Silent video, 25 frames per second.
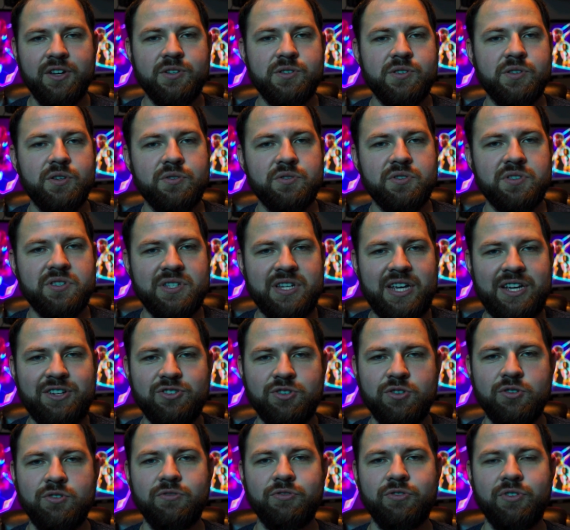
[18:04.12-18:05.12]
so stay
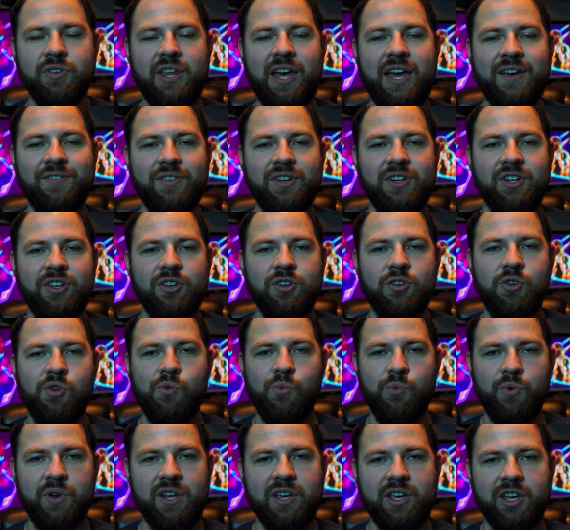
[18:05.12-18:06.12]
tuned for that video
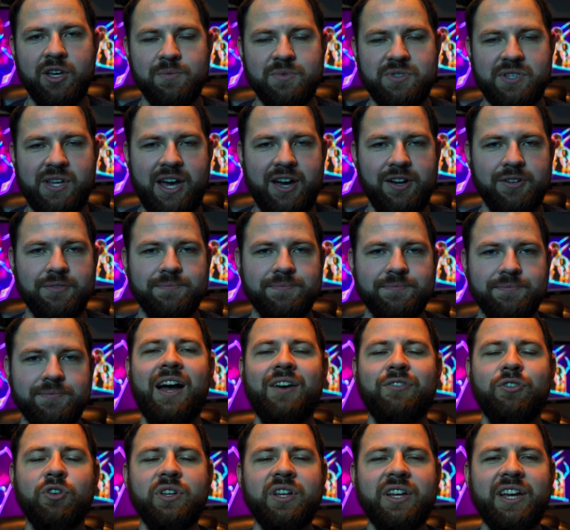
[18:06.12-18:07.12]
when it comes out.
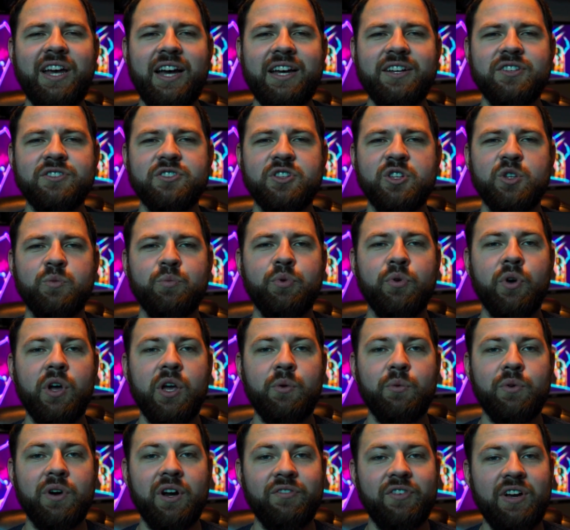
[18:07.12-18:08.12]
I've only gotten to the
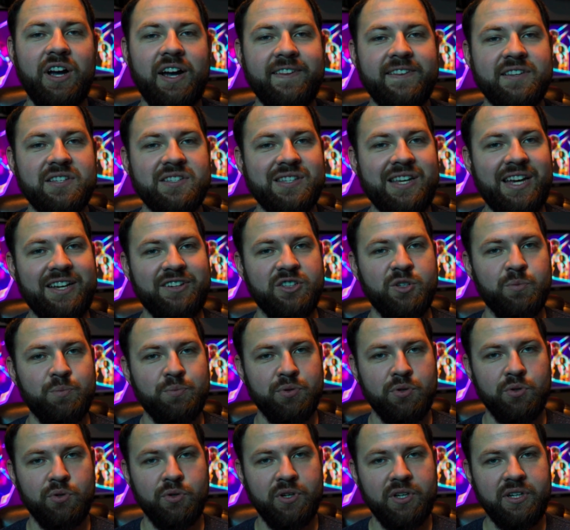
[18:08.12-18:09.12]
point where I've got the site
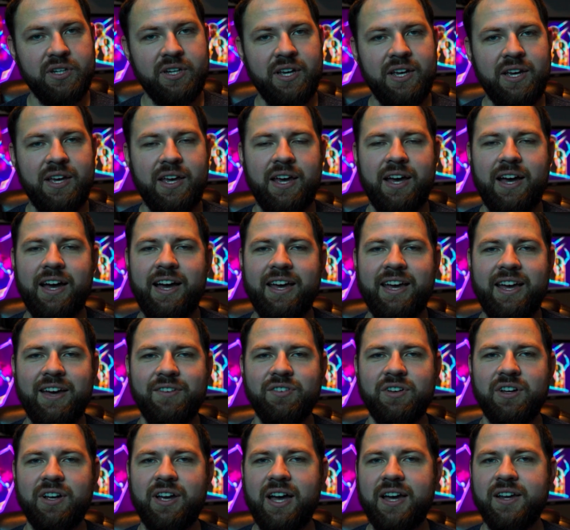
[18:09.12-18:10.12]
deployed. I
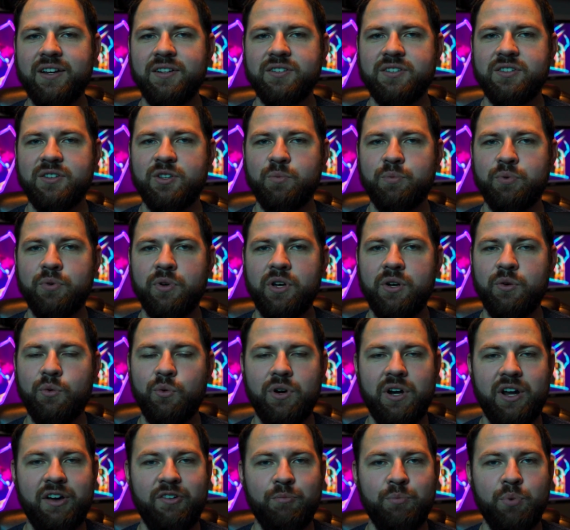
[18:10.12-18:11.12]
haven't gotten to the point
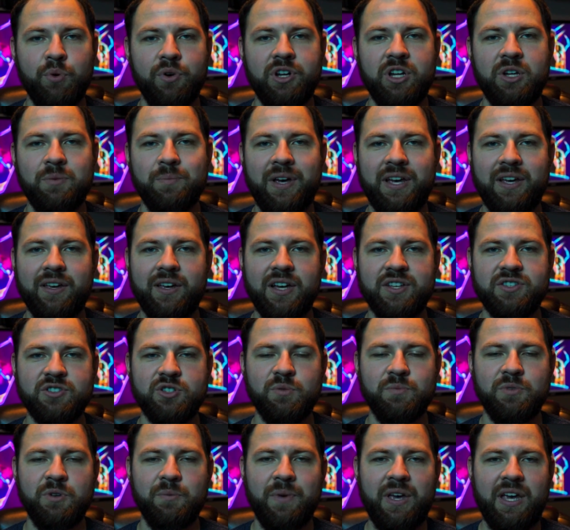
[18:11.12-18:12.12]
where I've pointed my
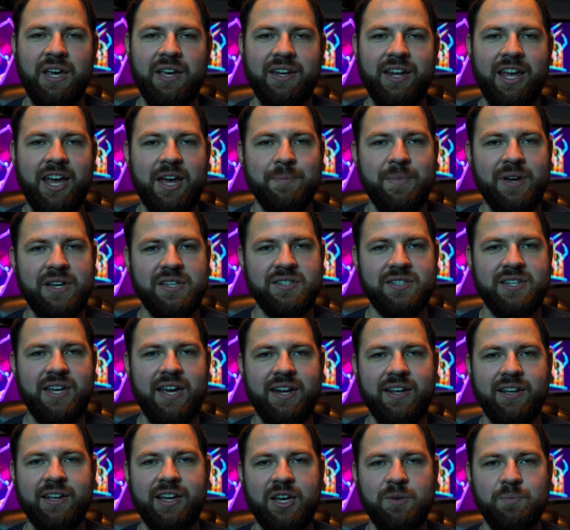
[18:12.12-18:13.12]
custom domain at my
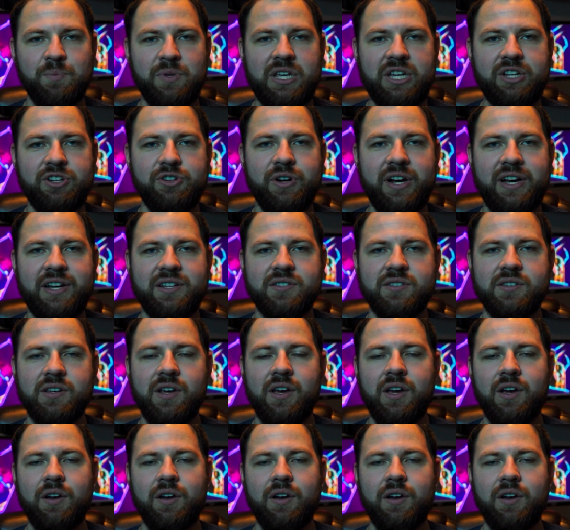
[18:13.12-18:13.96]
static IP address